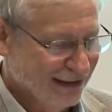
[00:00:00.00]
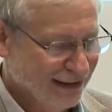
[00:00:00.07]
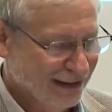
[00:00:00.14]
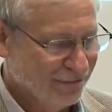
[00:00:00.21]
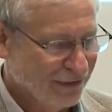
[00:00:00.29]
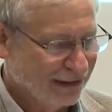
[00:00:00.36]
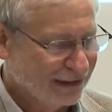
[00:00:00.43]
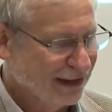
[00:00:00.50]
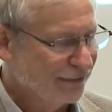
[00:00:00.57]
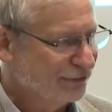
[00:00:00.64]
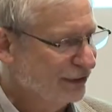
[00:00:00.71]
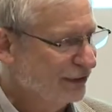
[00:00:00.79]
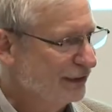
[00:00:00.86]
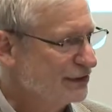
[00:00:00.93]
In fact,
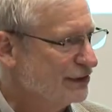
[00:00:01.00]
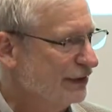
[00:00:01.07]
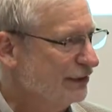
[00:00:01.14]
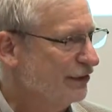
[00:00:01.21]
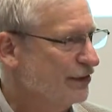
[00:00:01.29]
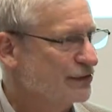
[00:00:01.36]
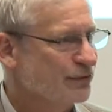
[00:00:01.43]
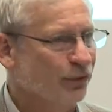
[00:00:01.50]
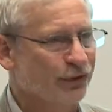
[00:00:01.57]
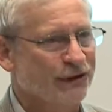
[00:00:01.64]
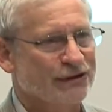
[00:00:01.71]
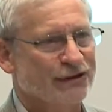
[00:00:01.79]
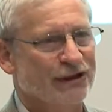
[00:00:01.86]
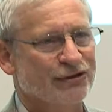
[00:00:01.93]
after listening to this
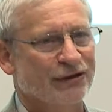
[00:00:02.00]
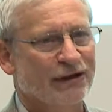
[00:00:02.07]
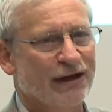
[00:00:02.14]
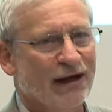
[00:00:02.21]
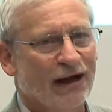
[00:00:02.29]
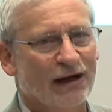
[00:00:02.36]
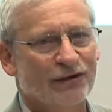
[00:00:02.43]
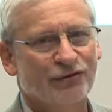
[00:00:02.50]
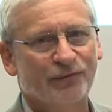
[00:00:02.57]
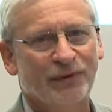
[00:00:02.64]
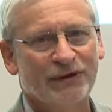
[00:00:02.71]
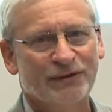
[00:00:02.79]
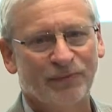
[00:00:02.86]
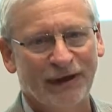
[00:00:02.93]
morning's session, I should
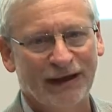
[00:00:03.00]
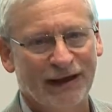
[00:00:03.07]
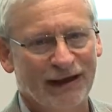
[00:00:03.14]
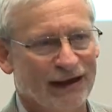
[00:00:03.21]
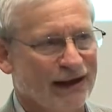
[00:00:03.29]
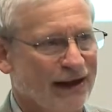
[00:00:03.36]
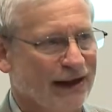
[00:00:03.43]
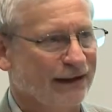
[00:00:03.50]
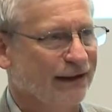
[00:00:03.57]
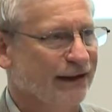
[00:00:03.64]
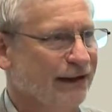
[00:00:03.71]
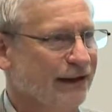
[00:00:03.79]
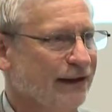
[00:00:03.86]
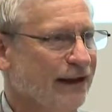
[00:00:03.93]
be speaking at
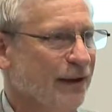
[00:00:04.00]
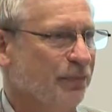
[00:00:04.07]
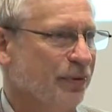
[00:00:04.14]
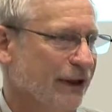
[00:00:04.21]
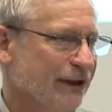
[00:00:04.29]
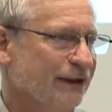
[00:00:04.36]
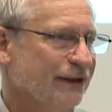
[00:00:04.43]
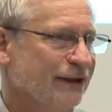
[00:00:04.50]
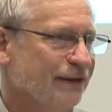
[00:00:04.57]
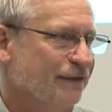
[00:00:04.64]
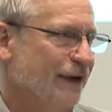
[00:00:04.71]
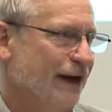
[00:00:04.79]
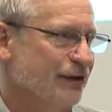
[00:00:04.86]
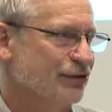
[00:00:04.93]
the IPA
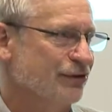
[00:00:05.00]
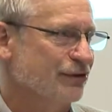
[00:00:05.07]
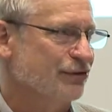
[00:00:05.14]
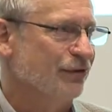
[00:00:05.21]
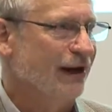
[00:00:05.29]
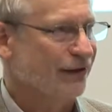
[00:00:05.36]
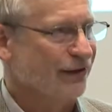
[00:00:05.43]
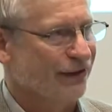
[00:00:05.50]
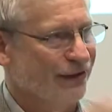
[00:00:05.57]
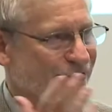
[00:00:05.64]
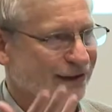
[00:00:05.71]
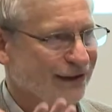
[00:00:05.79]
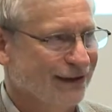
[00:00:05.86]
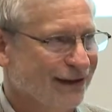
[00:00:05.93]
functions rather
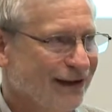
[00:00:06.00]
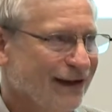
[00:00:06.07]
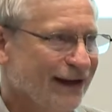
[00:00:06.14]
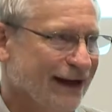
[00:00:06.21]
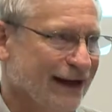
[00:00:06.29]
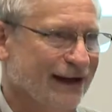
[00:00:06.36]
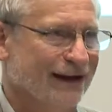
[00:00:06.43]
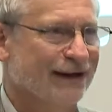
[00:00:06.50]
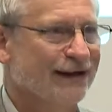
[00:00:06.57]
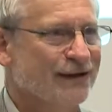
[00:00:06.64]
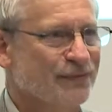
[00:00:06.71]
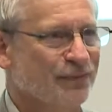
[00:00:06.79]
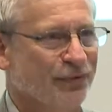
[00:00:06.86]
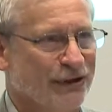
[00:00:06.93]
than here,
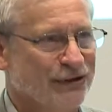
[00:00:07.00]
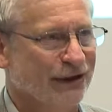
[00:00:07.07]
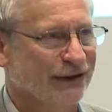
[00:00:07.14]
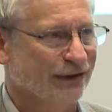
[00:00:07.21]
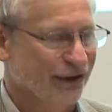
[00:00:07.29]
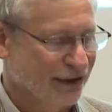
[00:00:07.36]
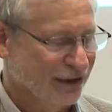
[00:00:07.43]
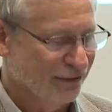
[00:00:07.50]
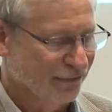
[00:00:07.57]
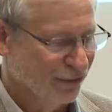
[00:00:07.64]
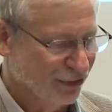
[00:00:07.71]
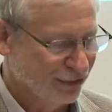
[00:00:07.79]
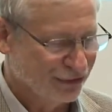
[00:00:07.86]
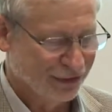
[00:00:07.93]
preaching to the
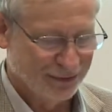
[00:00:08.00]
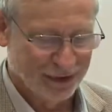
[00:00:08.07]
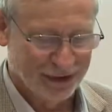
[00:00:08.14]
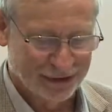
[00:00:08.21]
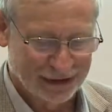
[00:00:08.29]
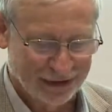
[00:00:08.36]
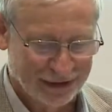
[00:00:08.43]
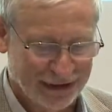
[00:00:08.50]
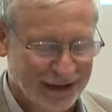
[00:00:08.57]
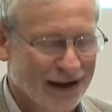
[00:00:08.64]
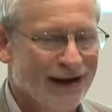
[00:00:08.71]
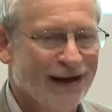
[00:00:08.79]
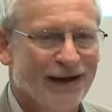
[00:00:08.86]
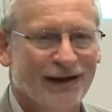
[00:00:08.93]
converted, because I think
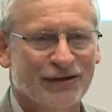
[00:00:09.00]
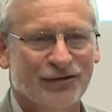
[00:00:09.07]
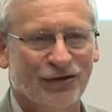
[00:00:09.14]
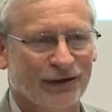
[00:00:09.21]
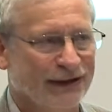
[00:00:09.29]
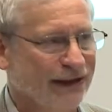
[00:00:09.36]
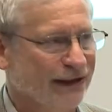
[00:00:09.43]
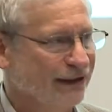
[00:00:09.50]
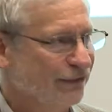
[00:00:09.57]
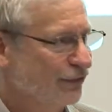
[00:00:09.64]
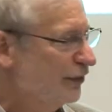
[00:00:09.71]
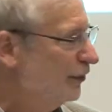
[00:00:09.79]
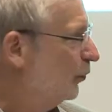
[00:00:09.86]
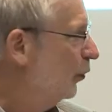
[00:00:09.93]
there's certainly a
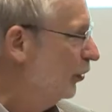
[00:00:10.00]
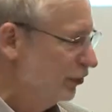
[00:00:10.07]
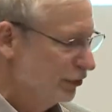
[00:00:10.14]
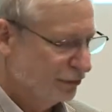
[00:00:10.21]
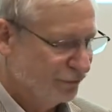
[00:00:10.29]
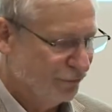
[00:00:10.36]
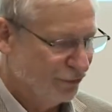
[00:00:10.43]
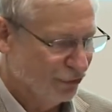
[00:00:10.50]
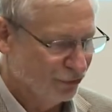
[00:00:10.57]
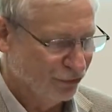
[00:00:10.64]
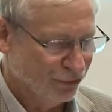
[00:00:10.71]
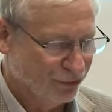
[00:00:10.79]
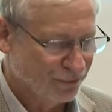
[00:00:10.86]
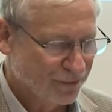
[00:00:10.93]
different world
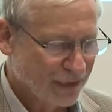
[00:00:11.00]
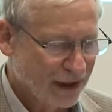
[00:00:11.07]
view.